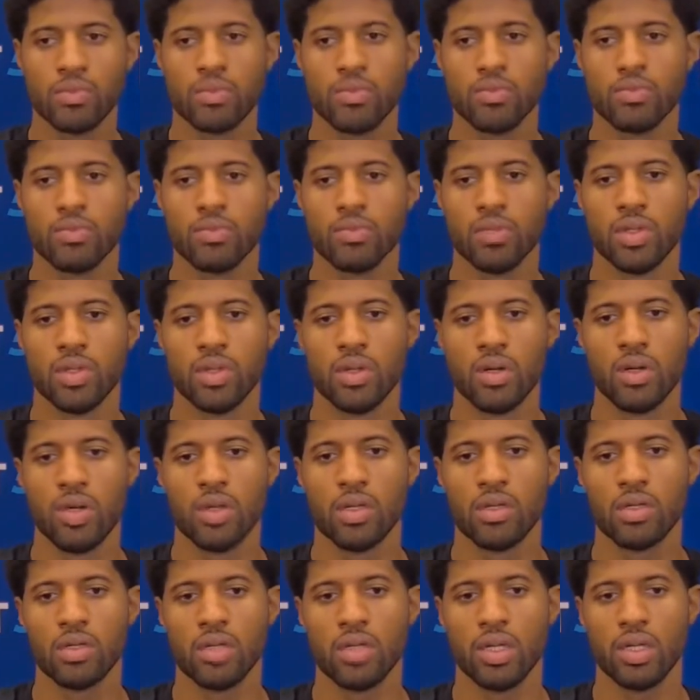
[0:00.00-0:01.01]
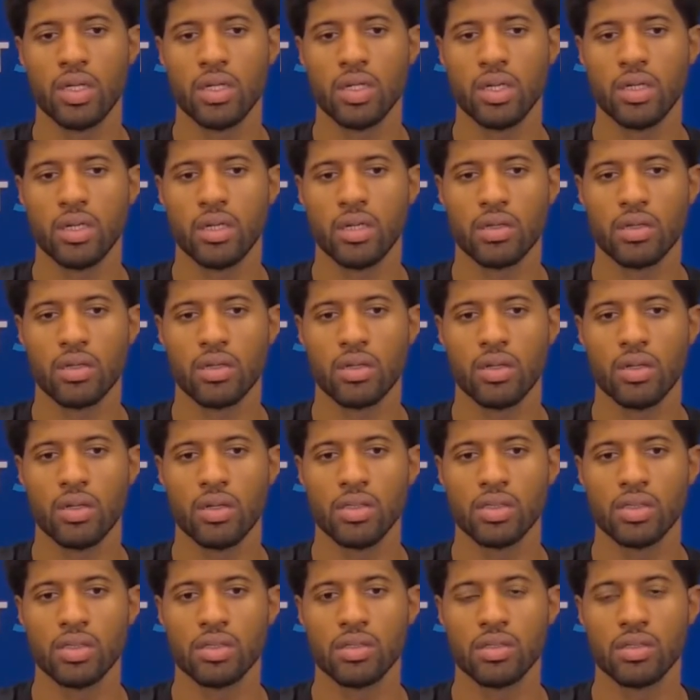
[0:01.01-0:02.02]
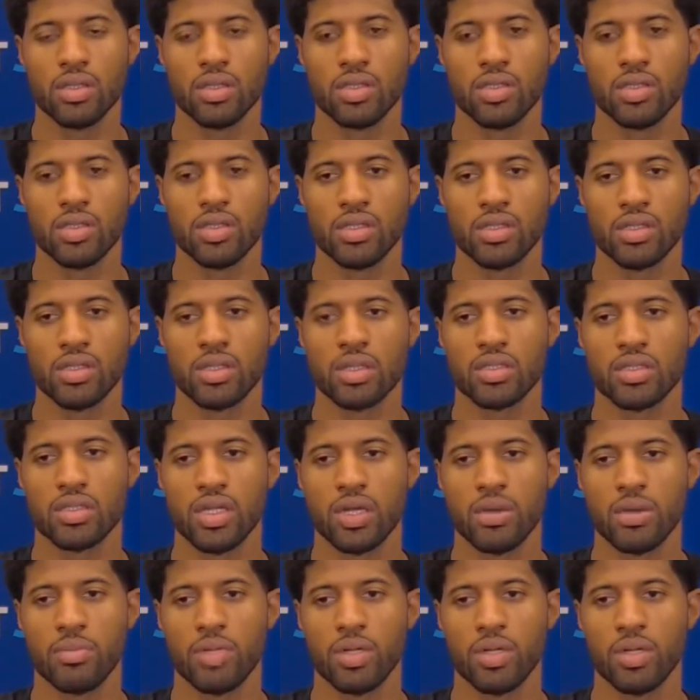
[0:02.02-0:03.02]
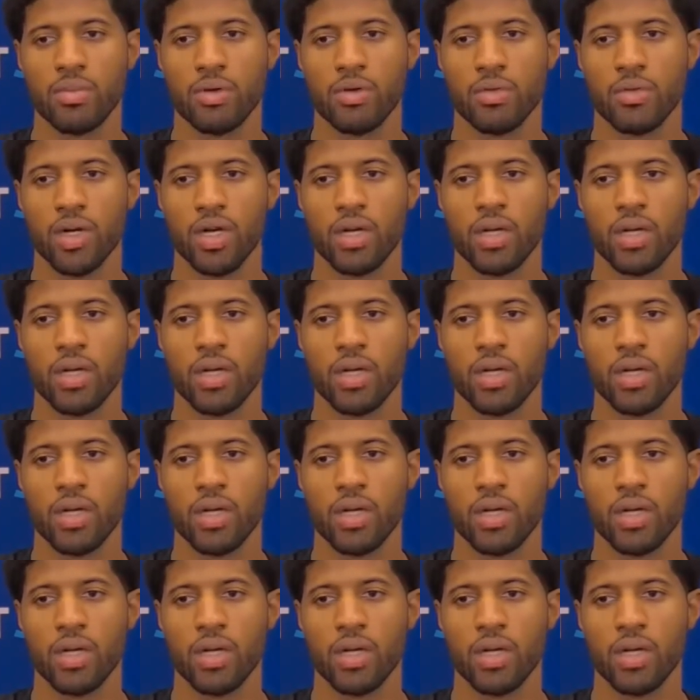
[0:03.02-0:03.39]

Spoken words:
I think it's just us not putting them away.